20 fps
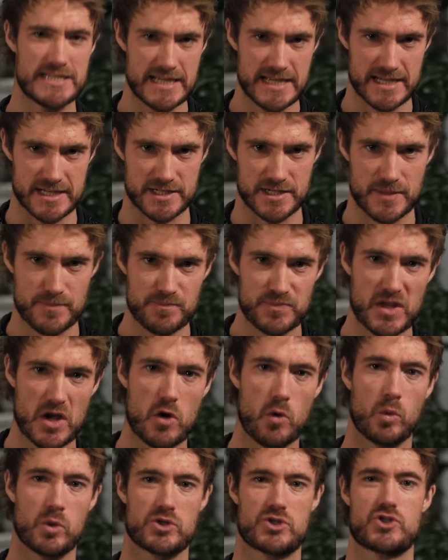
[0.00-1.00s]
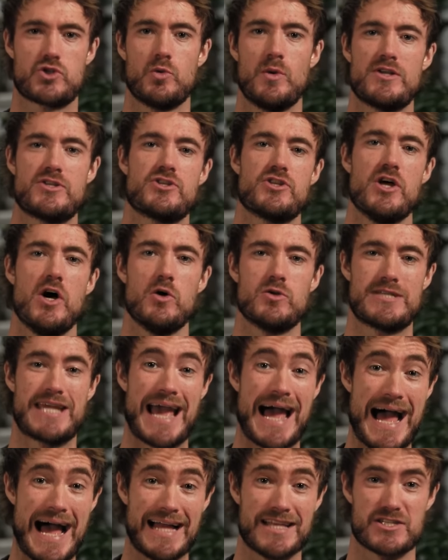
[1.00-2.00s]
did was switch those
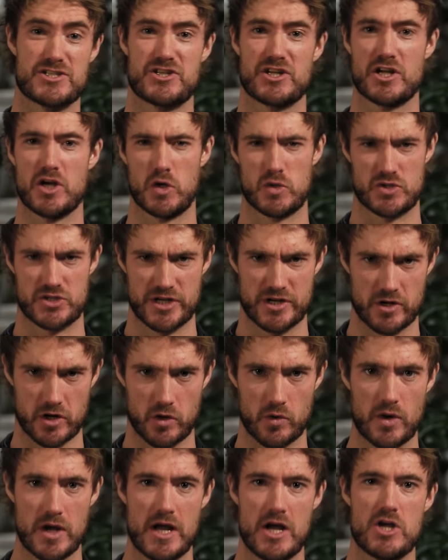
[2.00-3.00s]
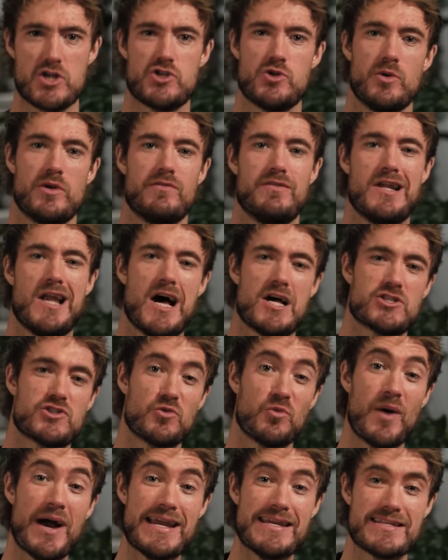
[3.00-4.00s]
cans to Coke Zero, she would have lost
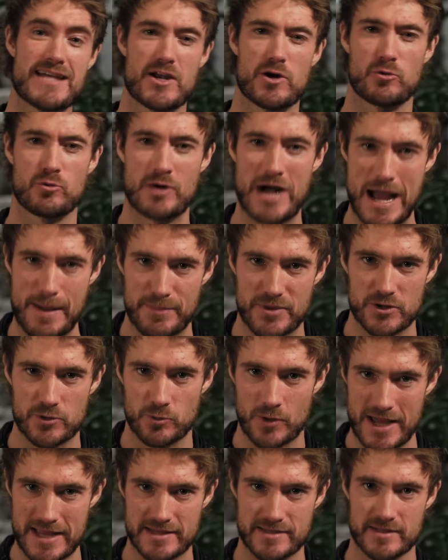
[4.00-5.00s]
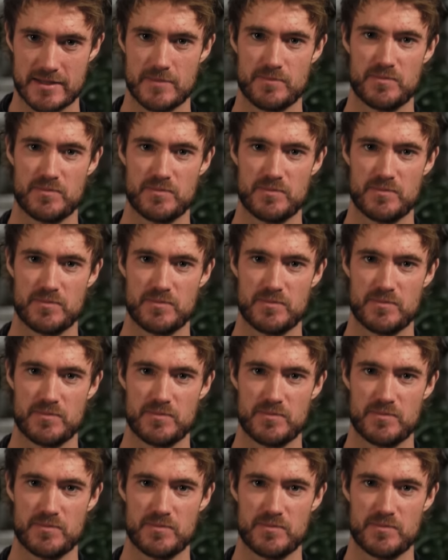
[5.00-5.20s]
weight at a rapid rate.